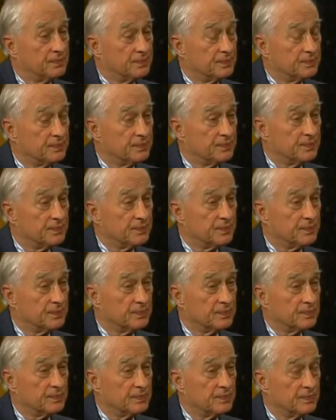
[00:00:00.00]
then
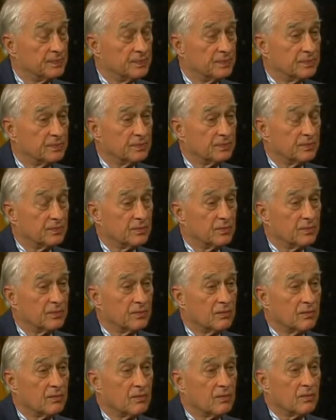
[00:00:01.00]
understand how to
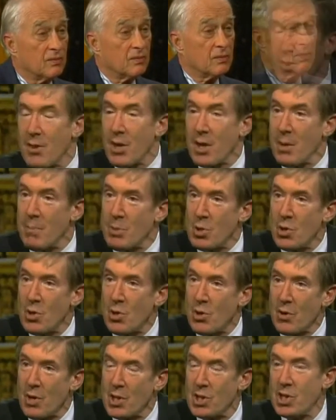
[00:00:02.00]
link the
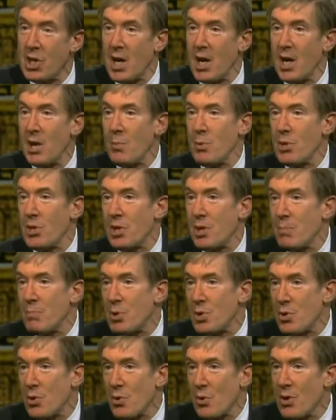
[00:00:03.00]
computer in China with the
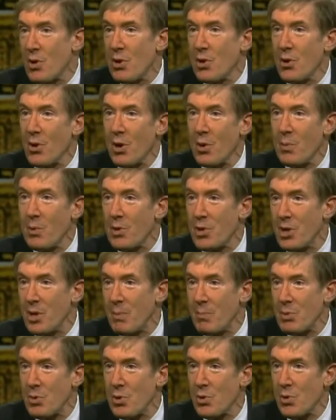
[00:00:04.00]
computer in New York with the
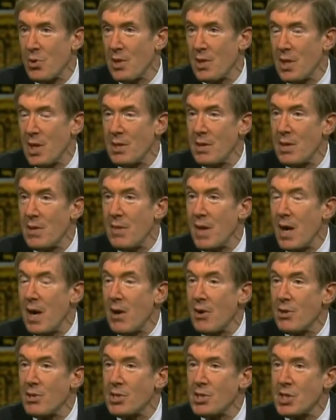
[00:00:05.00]
computer in London. They
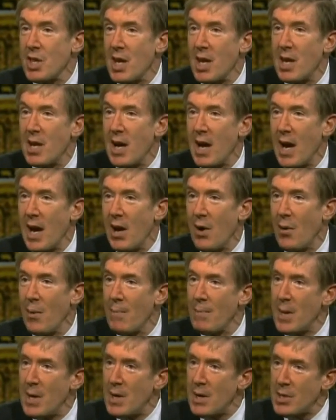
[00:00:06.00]
understand how
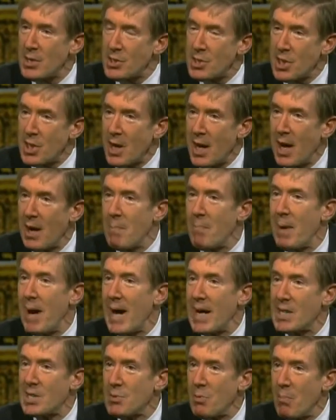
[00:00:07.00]
to get
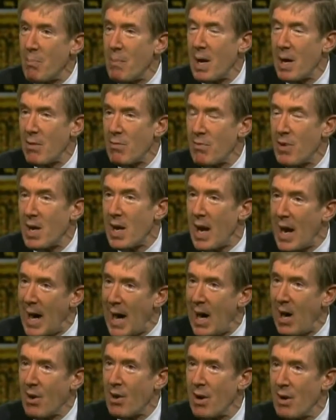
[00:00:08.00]
maximum benefit
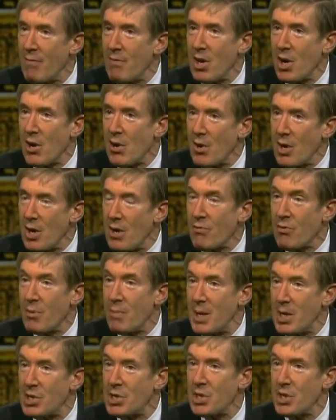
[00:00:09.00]
out of their
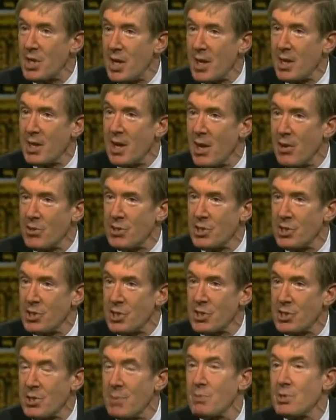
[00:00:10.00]
information technology
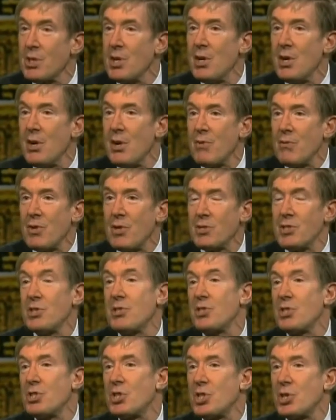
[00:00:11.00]
systems. For
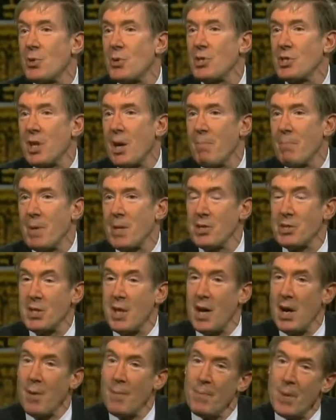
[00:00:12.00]
instance, insurance companies
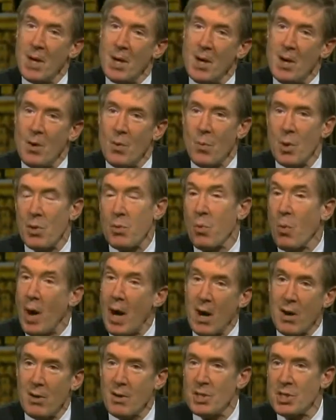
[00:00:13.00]
now with
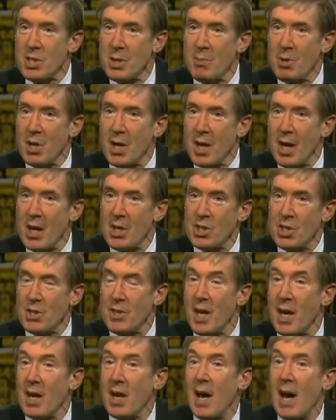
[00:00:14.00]
wireless communication,
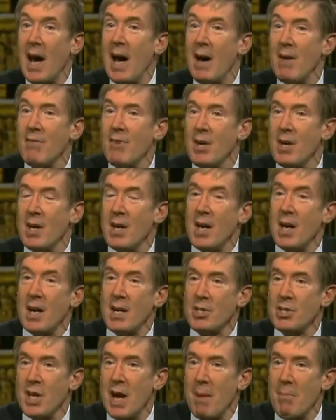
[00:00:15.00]
they can have an
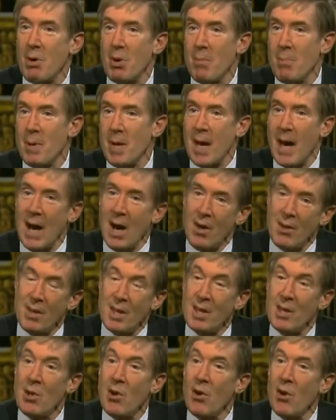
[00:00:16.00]
examiner be out
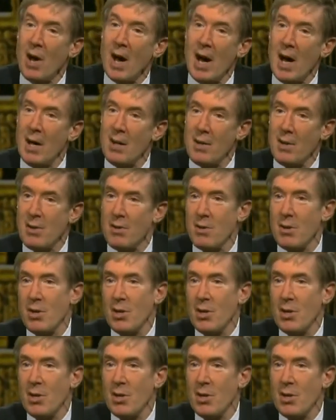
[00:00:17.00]
in Long Island